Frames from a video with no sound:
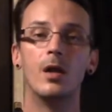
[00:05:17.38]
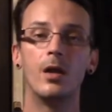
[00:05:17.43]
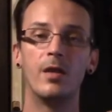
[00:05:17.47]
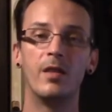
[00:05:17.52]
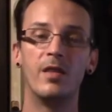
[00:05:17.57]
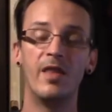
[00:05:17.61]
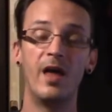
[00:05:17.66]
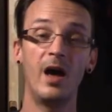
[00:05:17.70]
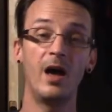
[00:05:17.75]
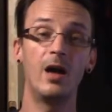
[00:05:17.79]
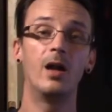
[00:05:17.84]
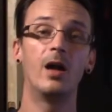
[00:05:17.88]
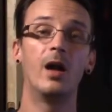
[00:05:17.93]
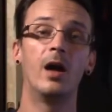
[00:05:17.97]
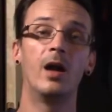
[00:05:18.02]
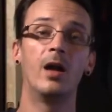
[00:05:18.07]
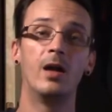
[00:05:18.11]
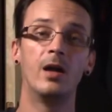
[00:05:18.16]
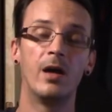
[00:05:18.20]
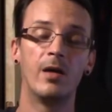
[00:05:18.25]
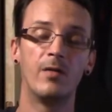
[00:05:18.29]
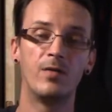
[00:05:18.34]
That I
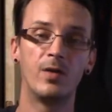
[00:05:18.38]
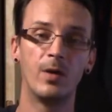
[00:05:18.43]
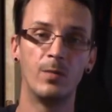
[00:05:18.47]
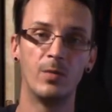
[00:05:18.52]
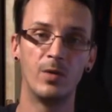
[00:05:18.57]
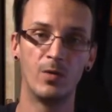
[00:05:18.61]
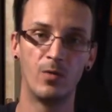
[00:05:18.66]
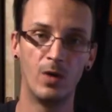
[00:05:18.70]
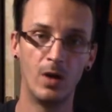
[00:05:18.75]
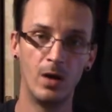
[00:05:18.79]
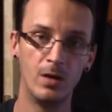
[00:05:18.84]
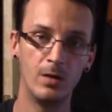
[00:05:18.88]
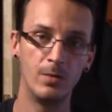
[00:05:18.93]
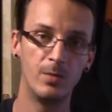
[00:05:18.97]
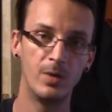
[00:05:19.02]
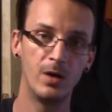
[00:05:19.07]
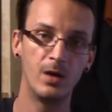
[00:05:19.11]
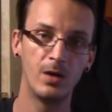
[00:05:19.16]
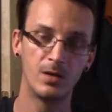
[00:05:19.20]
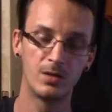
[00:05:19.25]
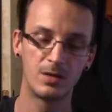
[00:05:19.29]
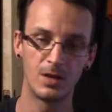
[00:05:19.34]
didn't have time to run
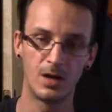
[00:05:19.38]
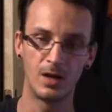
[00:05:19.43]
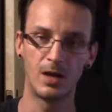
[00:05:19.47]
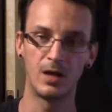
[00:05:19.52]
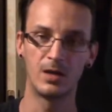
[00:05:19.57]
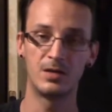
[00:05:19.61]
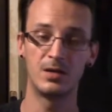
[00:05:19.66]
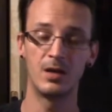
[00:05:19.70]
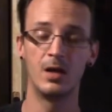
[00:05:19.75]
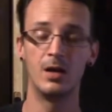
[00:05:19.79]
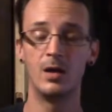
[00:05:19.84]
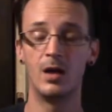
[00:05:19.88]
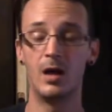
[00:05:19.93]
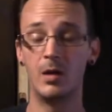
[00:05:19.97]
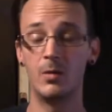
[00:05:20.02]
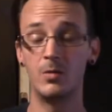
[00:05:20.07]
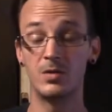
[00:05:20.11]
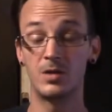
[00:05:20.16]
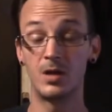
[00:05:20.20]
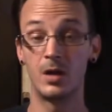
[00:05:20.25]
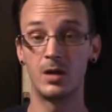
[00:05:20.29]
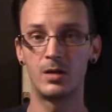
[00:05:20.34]
because like I said, I
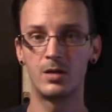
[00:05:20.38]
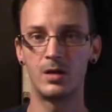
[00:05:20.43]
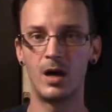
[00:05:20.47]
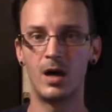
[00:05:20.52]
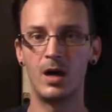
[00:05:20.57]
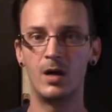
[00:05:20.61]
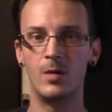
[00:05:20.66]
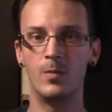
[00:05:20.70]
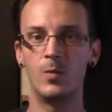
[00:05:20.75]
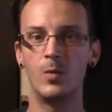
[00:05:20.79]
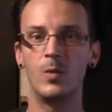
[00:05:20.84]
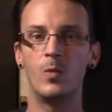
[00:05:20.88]
was out of time.